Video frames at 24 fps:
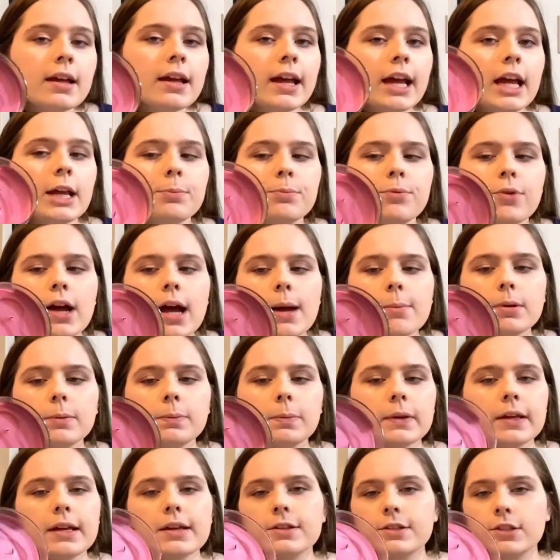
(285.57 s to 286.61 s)
It
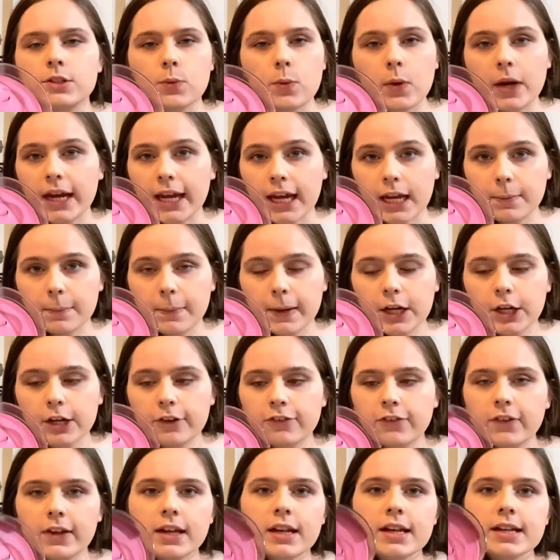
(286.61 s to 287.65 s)
probably is soy and paraffin.